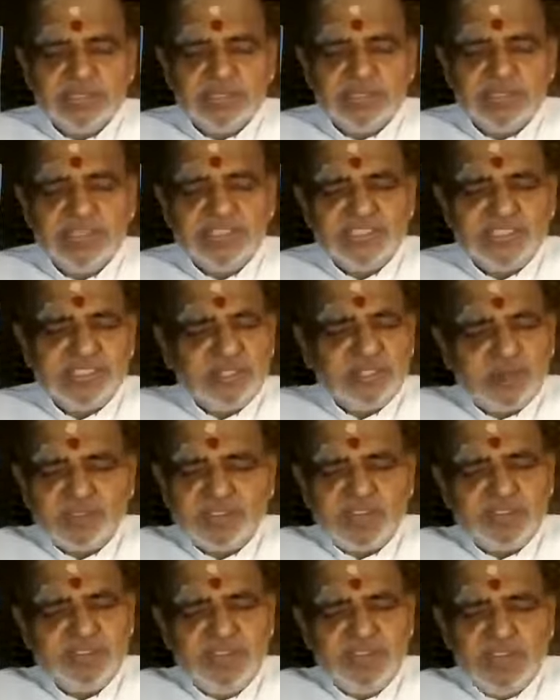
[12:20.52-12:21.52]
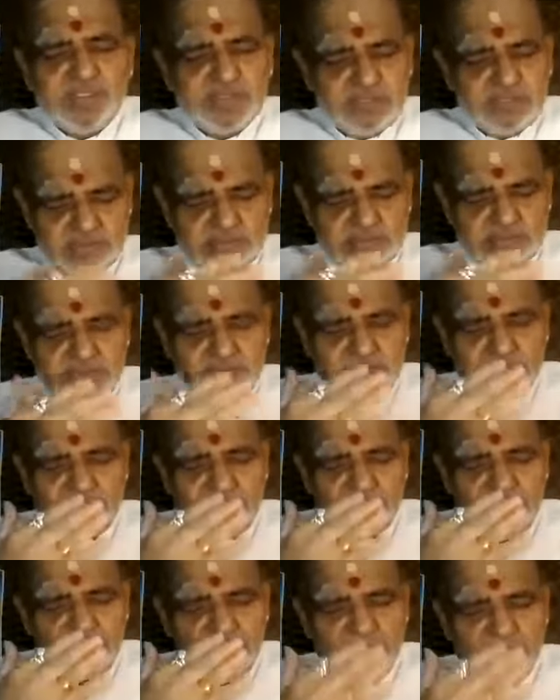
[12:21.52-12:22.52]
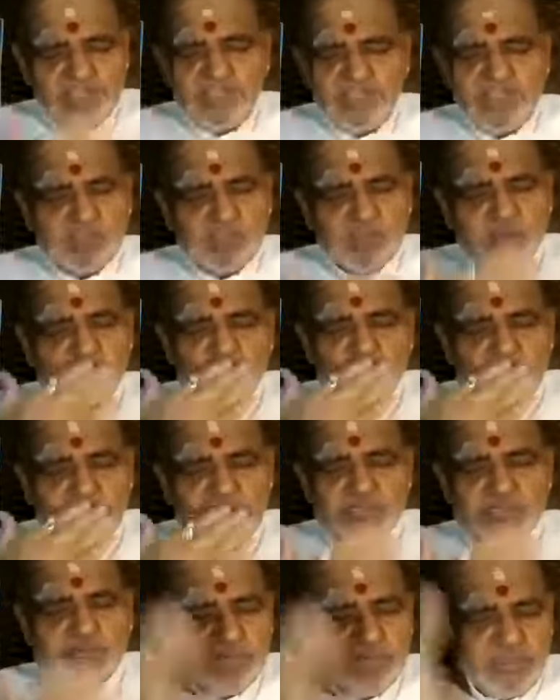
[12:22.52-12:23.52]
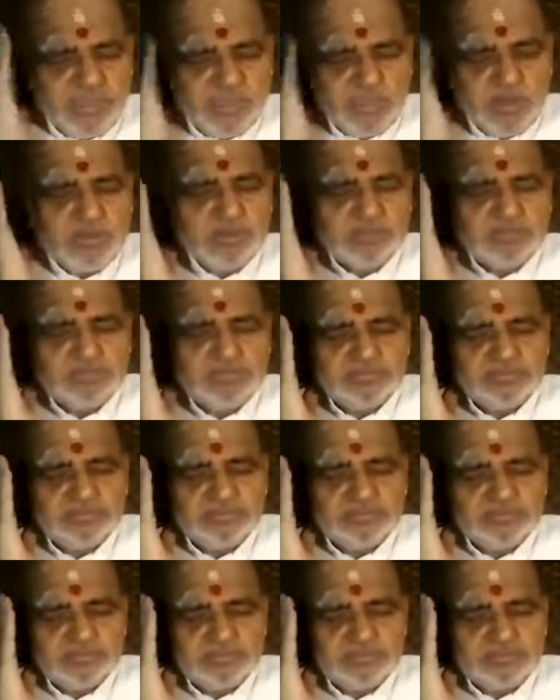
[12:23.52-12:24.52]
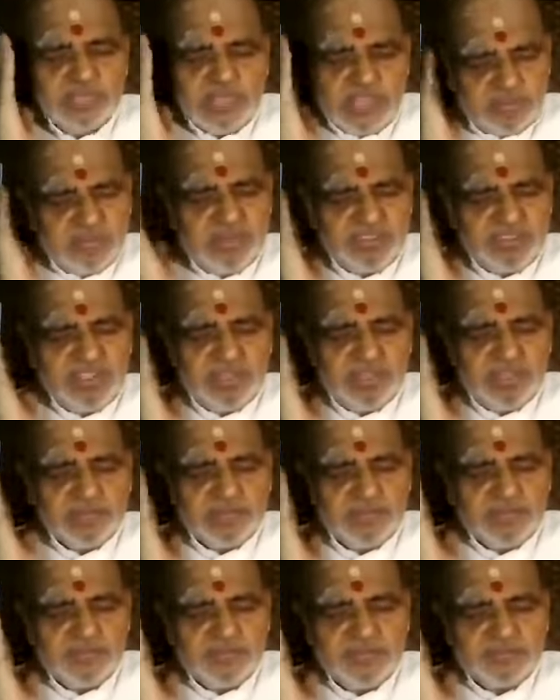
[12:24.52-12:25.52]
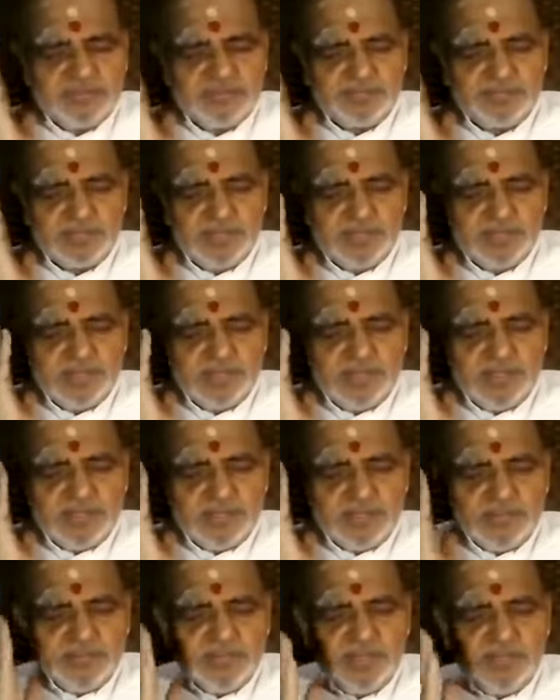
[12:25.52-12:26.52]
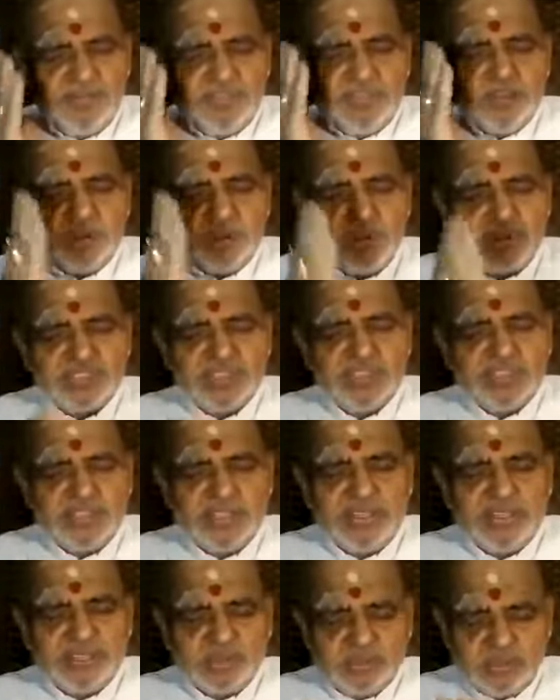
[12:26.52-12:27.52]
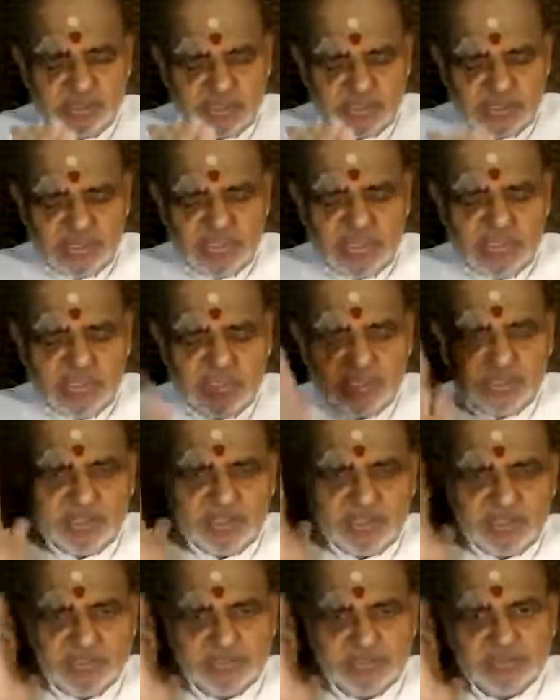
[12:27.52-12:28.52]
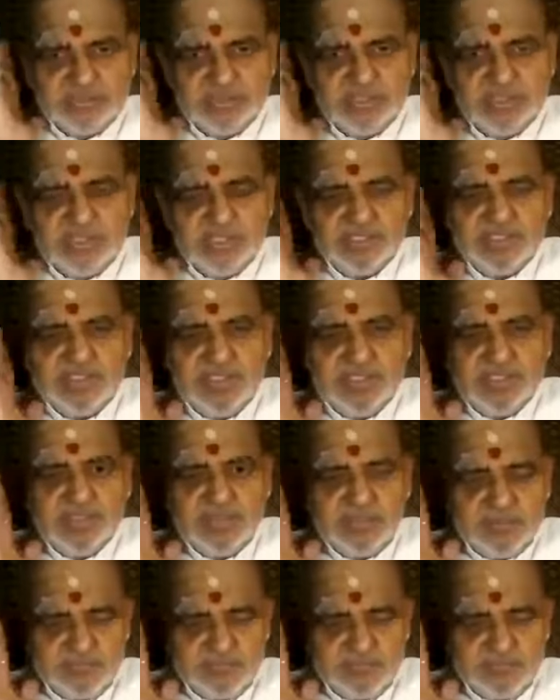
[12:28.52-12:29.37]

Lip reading: Is it not that we are listening to what I speak now? I am listening. When we concentrate on reading and listening,